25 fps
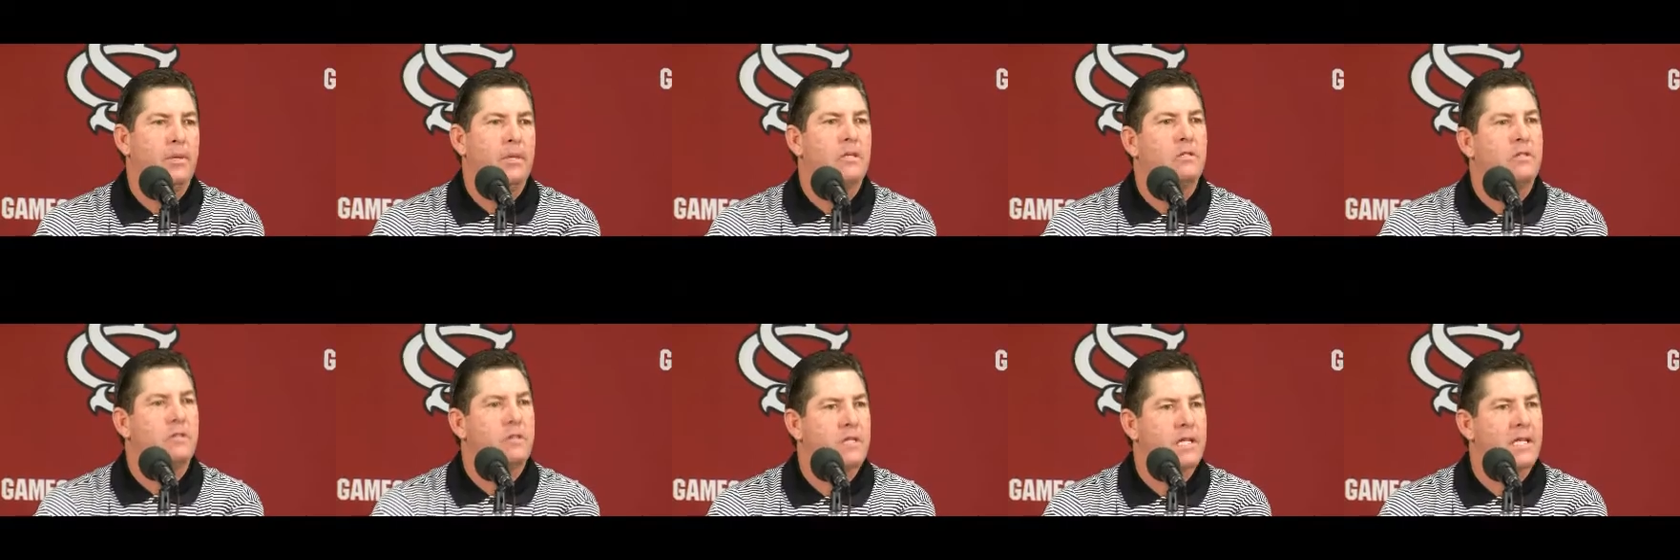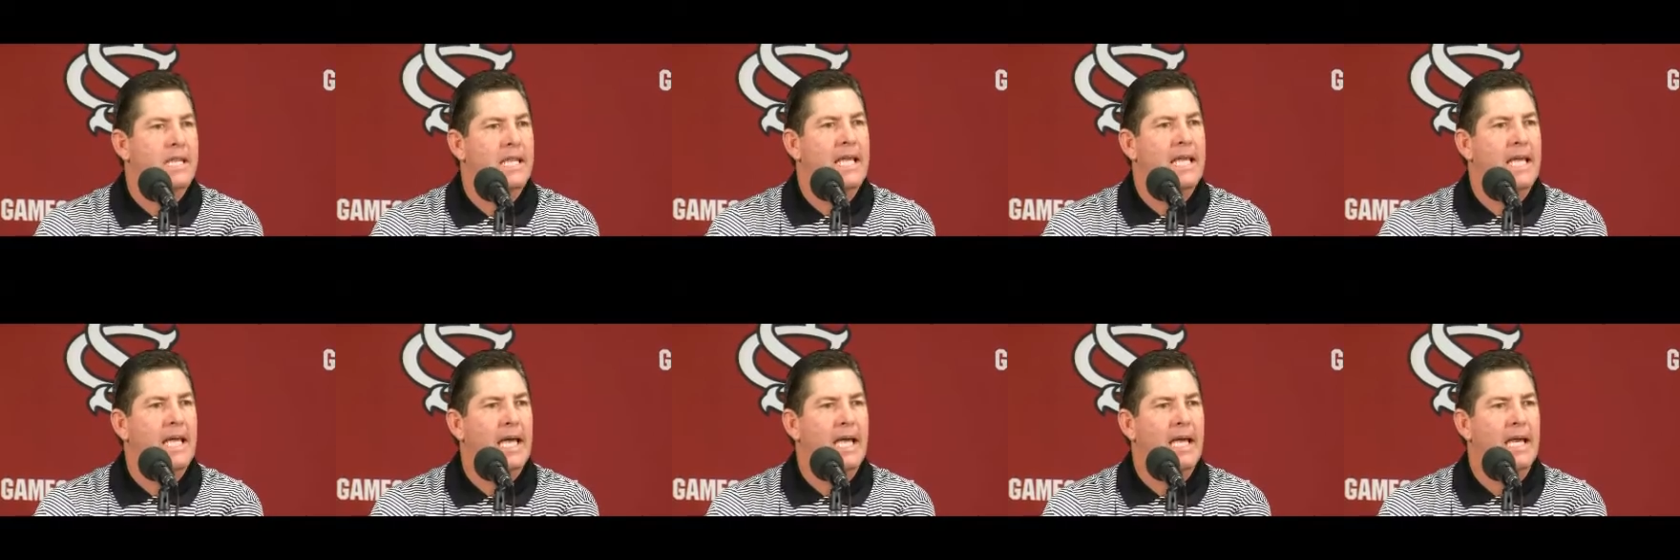pitchers that
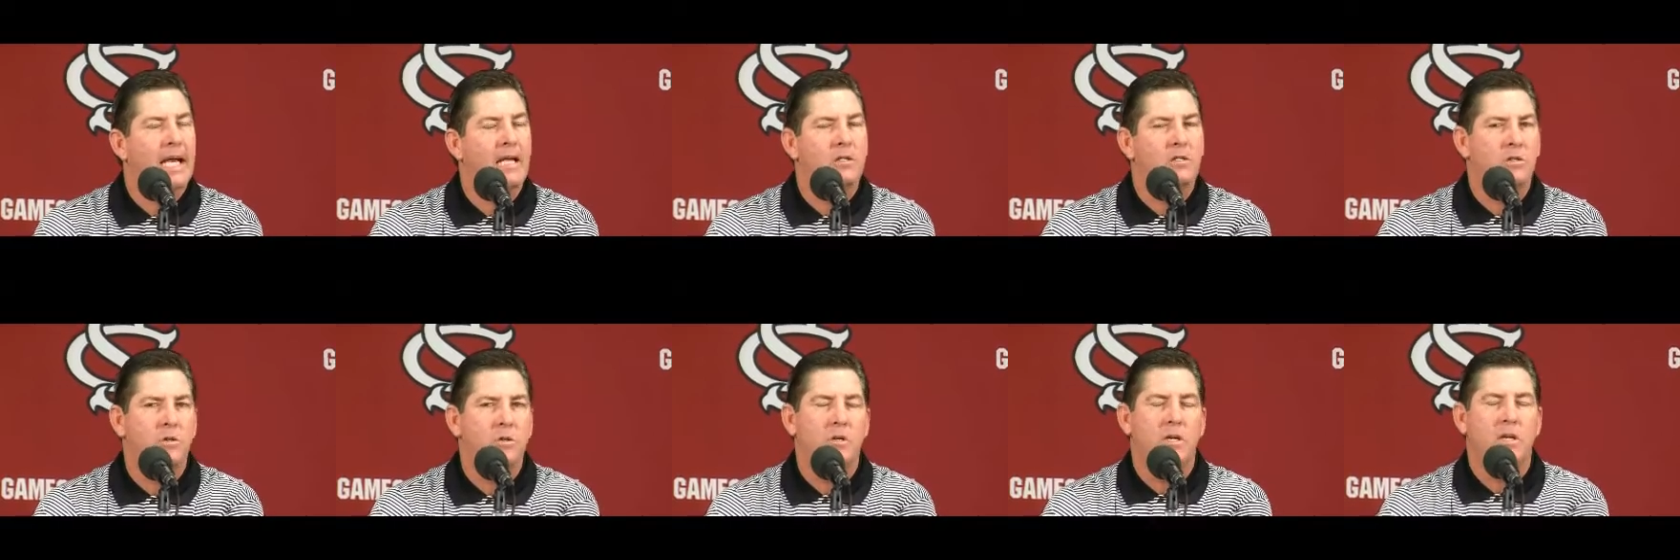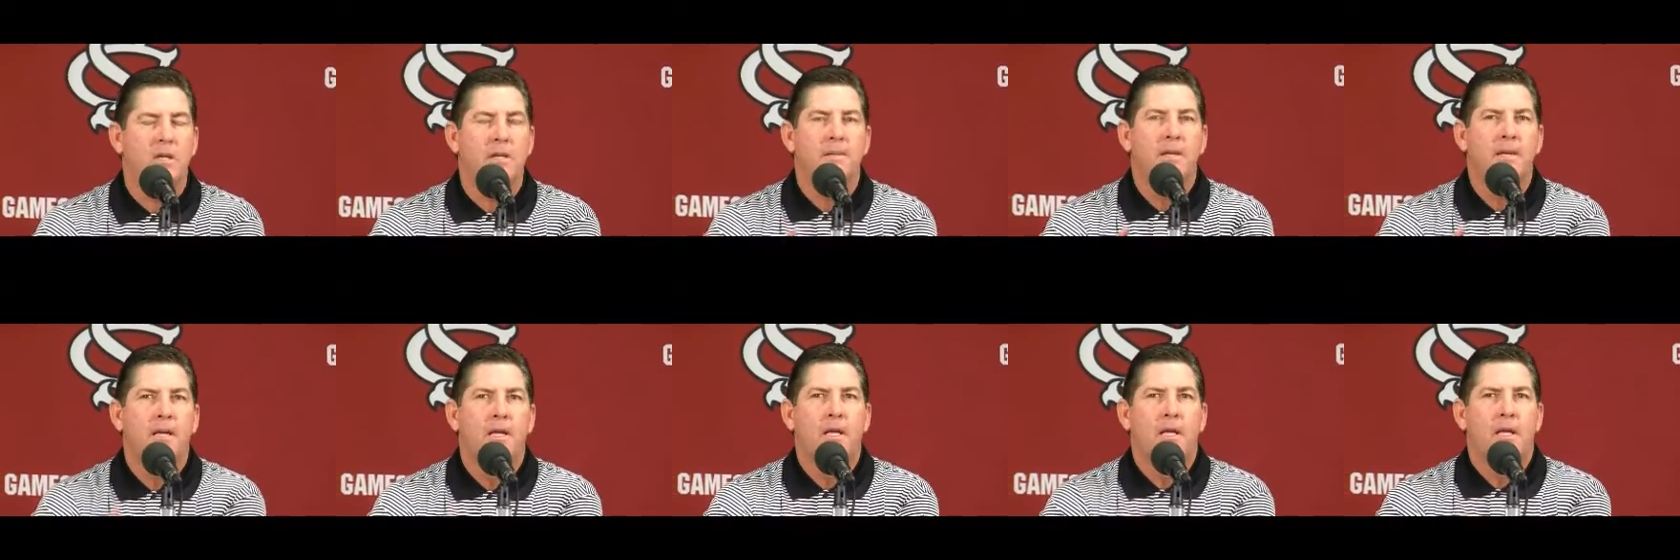they had. I sort
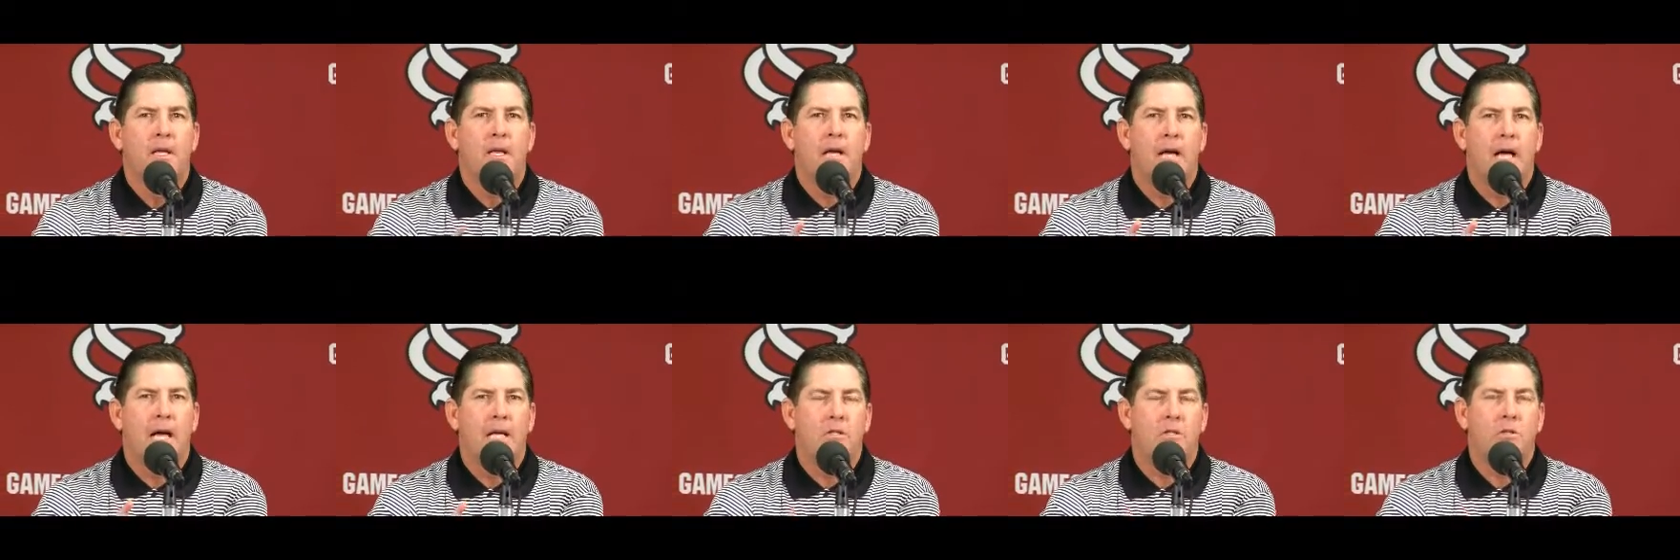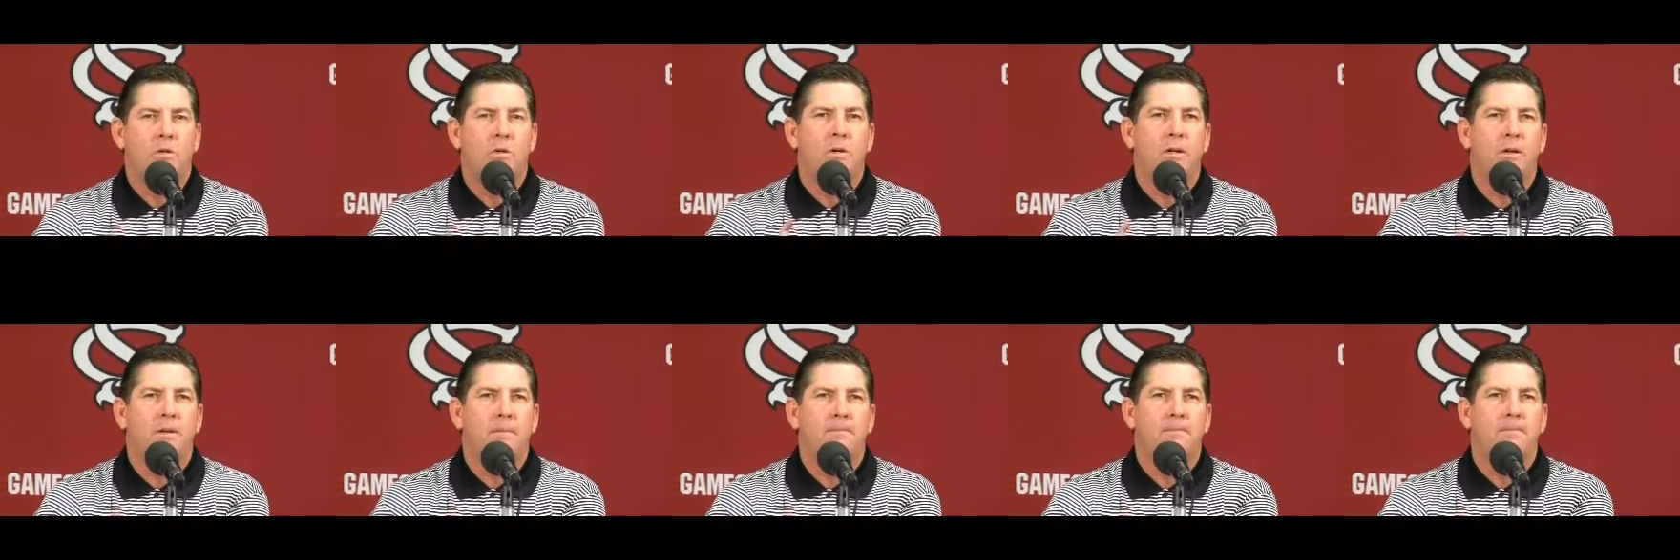
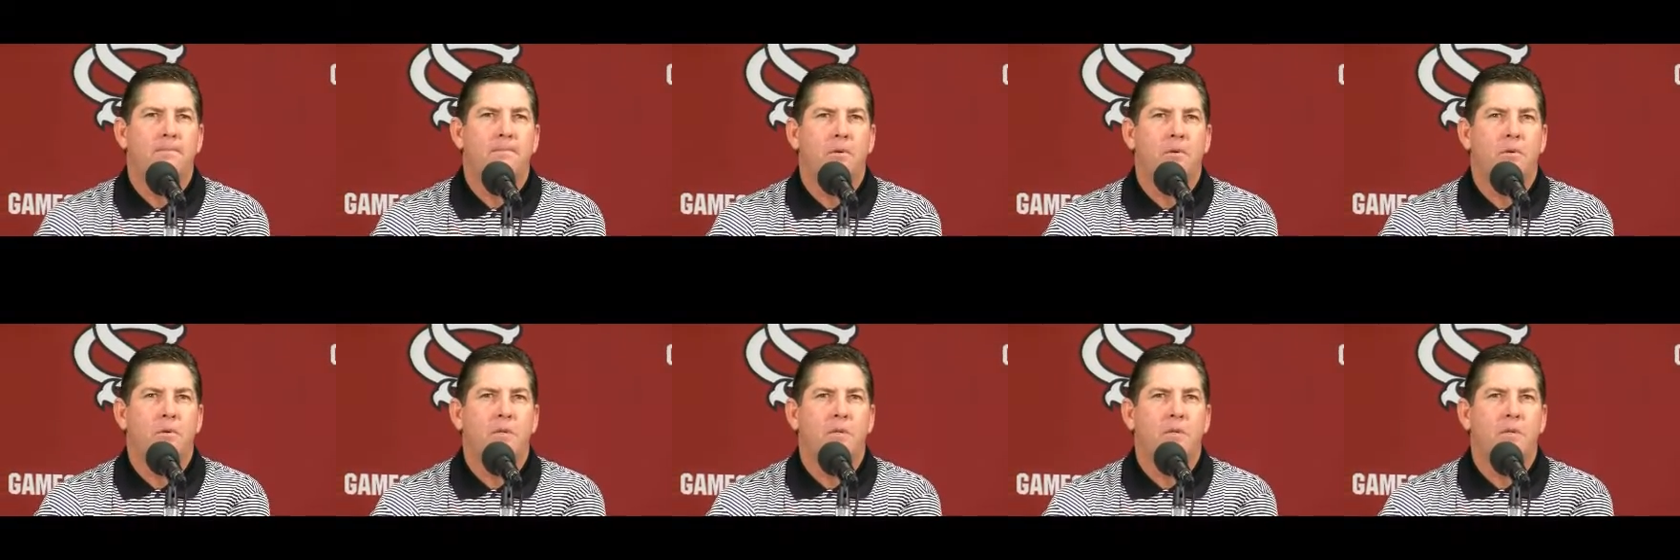of